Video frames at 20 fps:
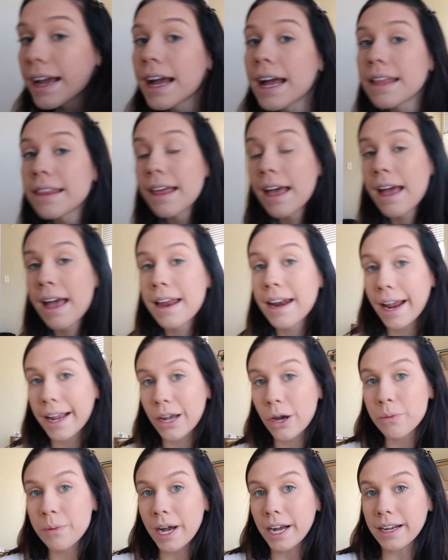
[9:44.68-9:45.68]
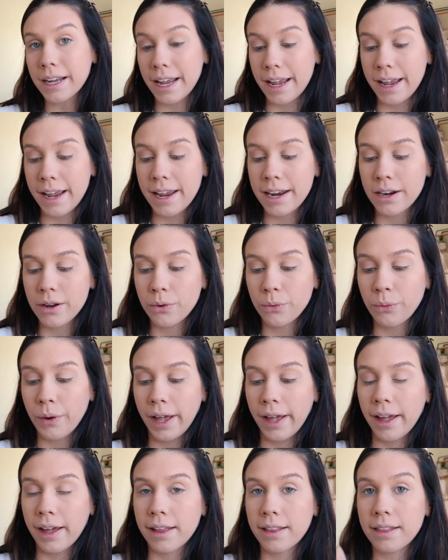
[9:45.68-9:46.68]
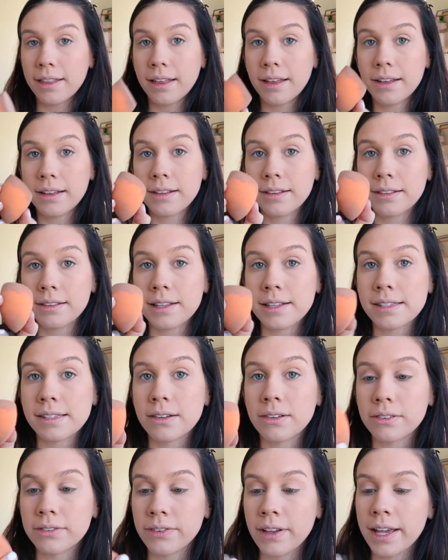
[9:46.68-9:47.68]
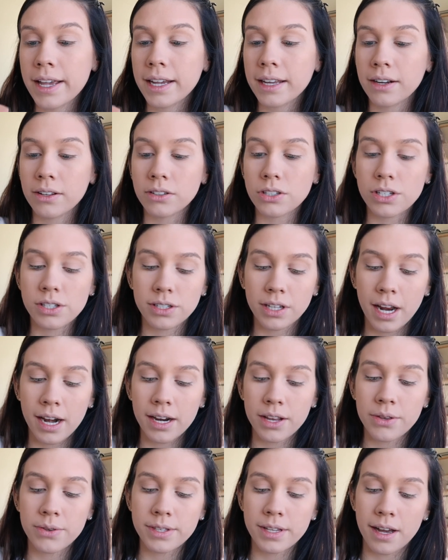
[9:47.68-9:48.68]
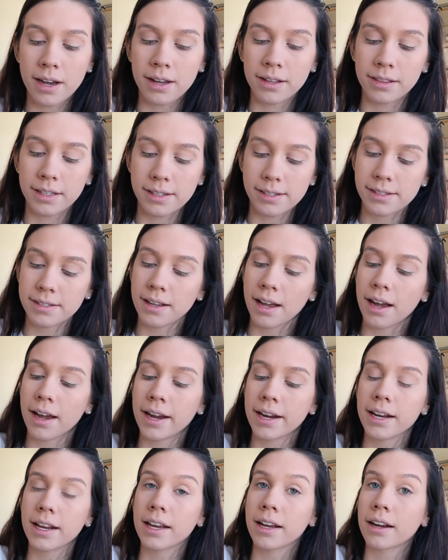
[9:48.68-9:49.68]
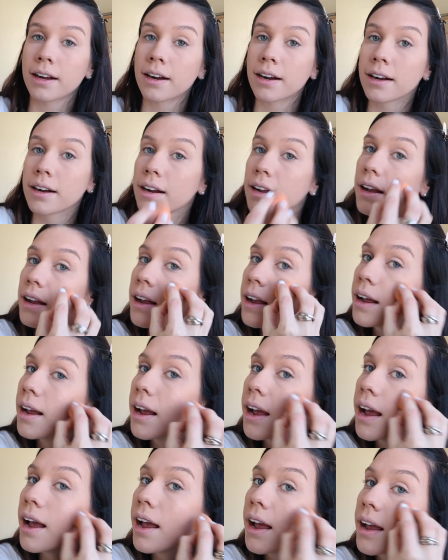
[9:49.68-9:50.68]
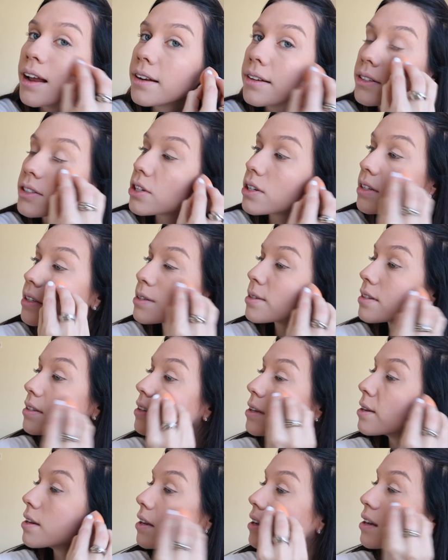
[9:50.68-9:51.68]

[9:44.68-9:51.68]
and then I go back in with this little thing, and I'll just kind of use it on the side here and just